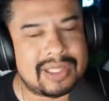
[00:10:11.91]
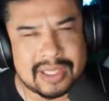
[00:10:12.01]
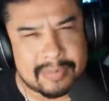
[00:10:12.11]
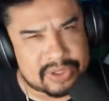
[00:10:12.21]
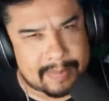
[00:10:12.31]
Like
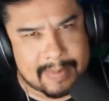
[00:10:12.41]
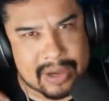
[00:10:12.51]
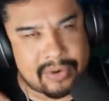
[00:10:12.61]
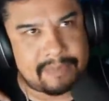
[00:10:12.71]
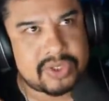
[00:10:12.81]
think about the
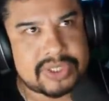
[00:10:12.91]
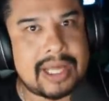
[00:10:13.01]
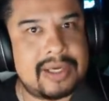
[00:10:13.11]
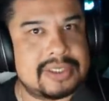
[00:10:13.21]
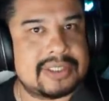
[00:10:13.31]
amount of
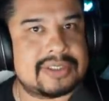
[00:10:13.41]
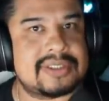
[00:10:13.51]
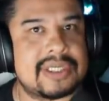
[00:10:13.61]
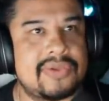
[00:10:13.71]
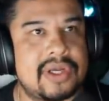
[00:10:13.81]
personalities that
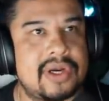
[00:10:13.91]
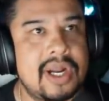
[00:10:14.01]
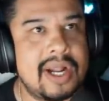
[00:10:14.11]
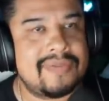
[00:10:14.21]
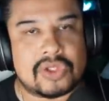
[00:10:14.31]
exist out there
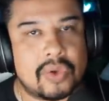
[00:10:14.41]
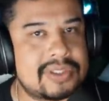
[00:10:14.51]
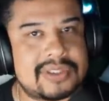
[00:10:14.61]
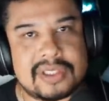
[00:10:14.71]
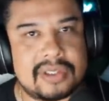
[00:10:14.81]
that don't
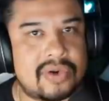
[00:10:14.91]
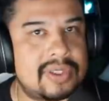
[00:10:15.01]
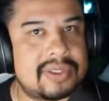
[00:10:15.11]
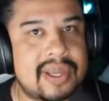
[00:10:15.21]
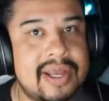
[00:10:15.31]
necessarily
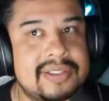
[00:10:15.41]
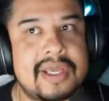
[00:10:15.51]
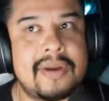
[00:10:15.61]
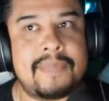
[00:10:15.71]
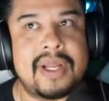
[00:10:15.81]
create the content,